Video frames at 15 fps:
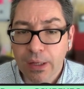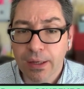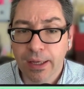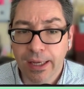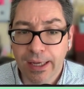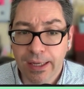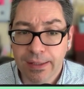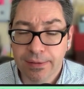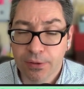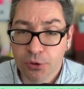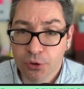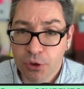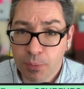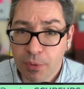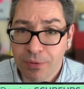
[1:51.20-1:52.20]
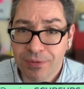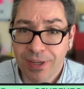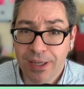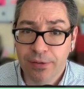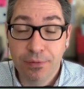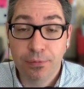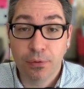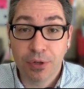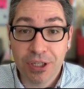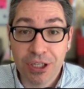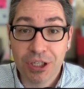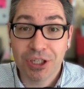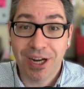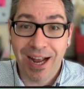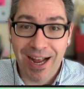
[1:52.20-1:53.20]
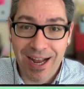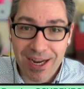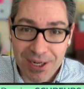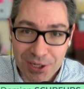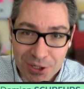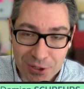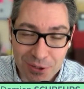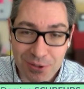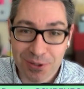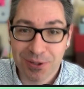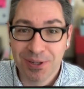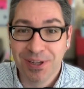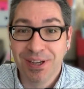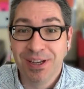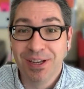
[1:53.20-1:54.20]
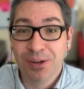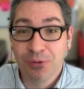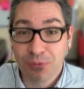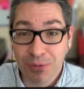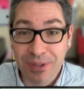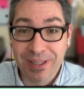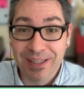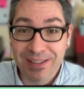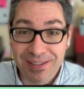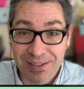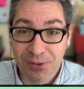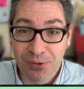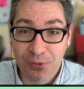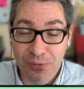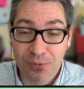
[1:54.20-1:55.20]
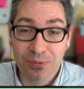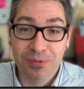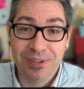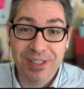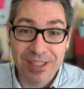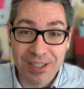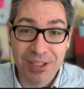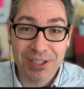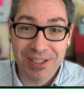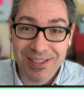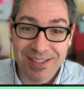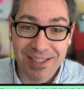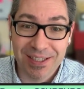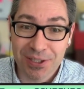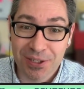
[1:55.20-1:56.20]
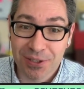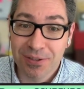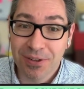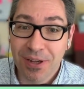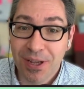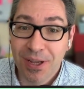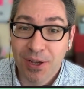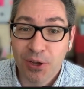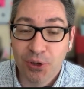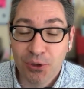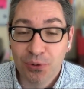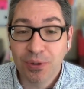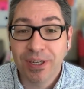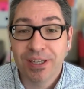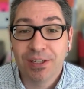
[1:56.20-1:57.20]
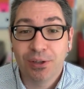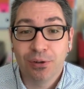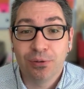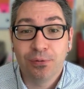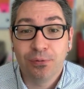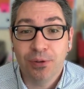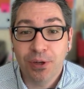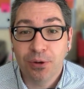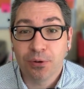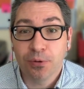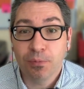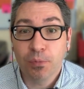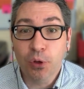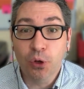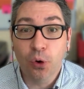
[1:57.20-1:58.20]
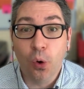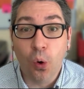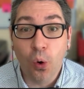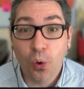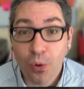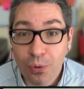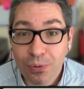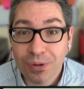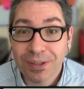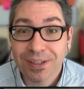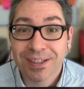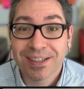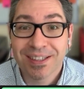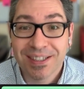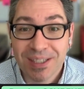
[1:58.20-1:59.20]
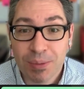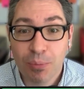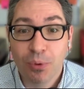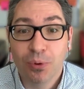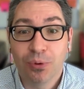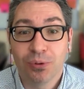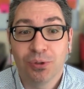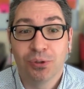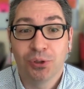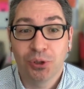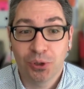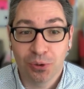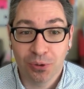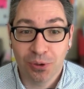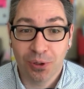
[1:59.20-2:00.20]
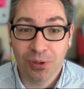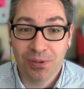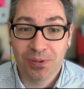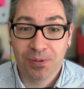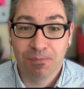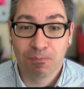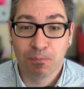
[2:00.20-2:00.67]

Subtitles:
And on top of that, for each action related to each extension, you can configure your own keyboard shortcuts.